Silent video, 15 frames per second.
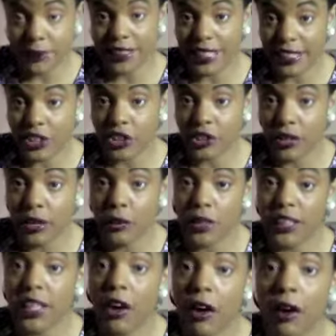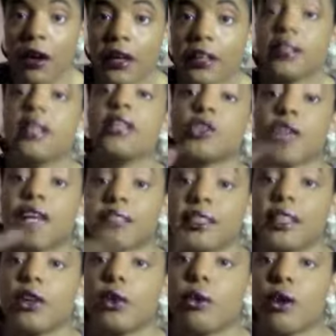that get your hair really hard. Try to
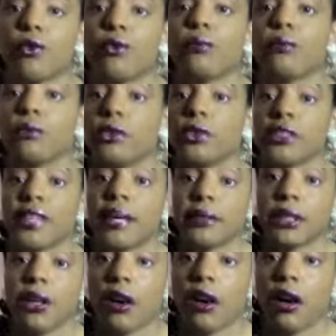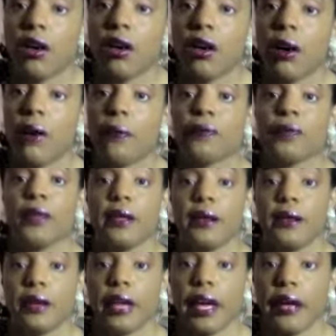stay away from those types of alcohol.
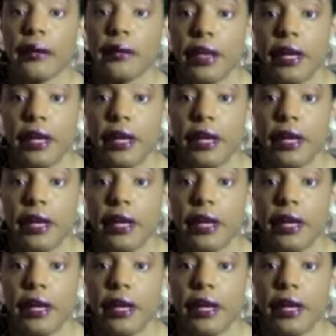Okay.